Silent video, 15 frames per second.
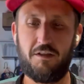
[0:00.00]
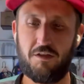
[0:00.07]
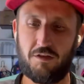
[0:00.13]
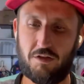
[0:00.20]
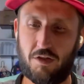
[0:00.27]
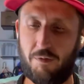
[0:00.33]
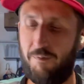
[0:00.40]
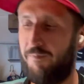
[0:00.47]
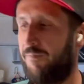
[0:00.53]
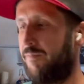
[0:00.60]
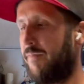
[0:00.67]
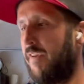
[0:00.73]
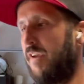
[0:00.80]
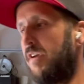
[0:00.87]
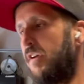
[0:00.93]
So
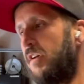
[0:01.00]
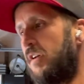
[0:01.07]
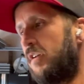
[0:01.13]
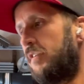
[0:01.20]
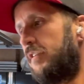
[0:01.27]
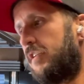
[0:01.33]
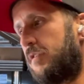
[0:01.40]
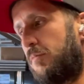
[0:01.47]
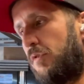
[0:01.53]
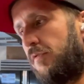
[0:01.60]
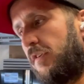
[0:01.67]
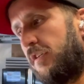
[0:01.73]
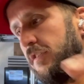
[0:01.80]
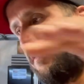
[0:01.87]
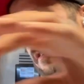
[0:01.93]
let's move
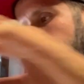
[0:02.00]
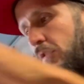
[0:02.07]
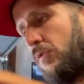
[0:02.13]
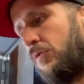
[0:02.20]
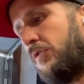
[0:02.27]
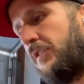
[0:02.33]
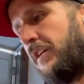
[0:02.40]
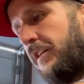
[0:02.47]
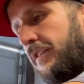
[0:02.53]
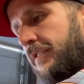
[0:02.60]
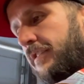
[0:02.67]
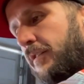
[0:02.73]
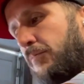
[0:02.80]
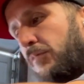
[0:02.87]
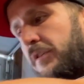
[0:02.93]
on to the gooseneck
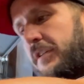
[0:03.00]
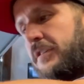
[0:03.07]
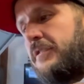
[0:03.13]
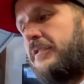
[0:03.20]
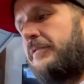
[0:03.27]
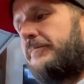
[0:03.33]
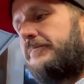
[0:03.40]
assemblies.